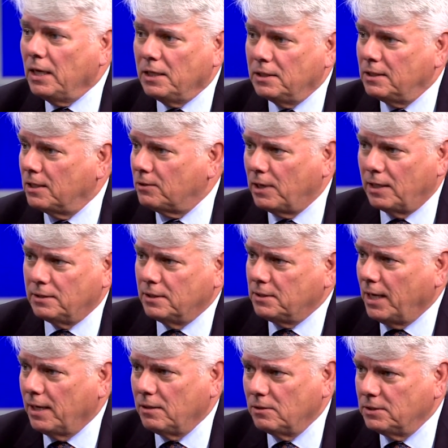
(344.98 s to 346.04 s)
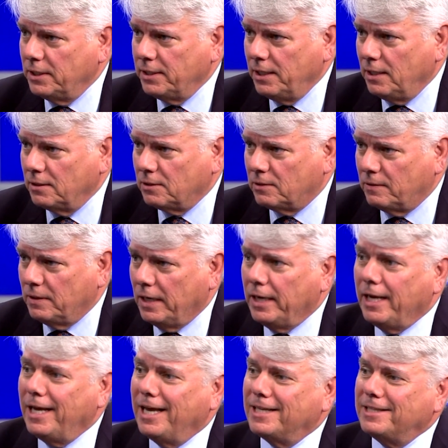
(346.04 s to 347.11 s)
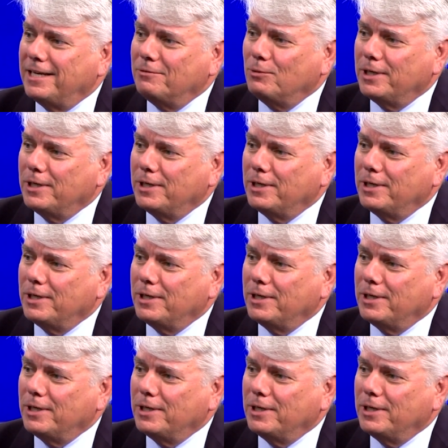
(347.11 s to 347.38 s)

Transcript: They're on the title together. And then